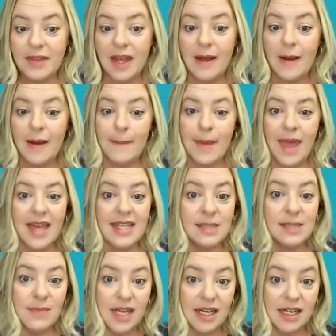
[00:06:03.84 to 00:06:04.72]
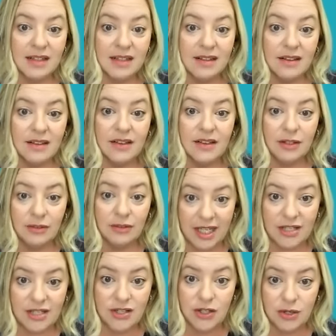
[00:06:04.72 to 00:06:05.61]
um, as meeting their
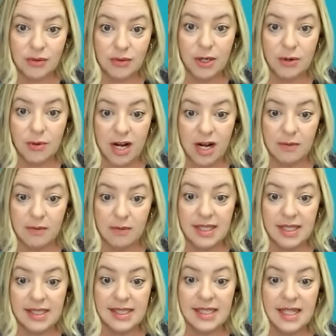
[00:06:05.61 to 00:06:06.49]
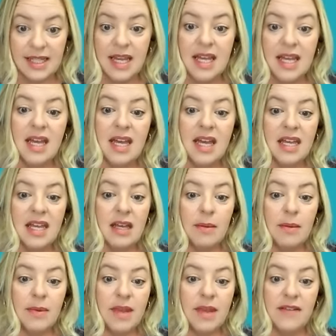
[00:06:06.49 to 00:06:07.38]
licensure requirements.
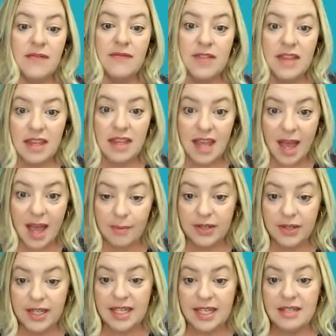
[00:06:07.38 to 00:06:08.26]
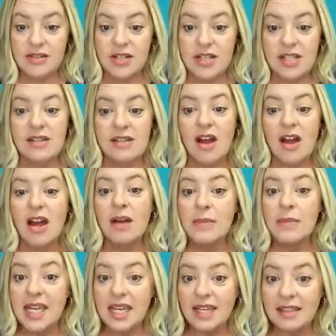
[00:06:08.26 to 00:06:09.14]
Um, if the applicant does not
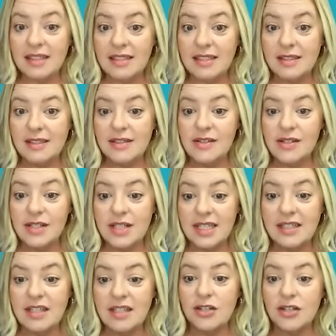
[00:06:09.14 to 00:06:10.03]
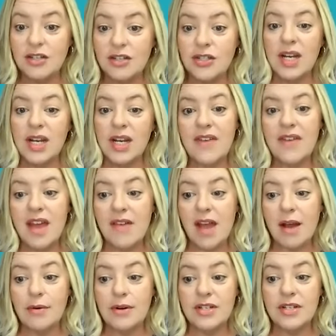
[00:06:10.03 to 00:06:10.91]
meet 625
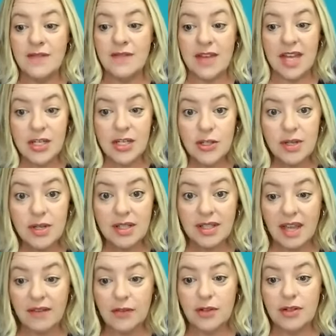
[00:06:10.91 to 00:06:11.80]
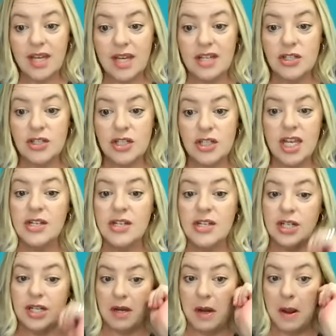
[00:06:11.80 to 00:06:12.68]
hours of entry level
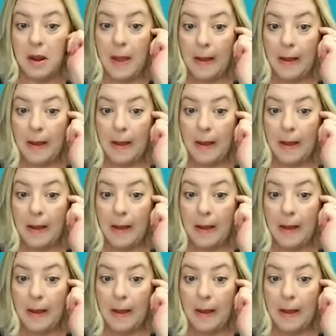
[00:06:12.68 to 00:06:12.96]
education,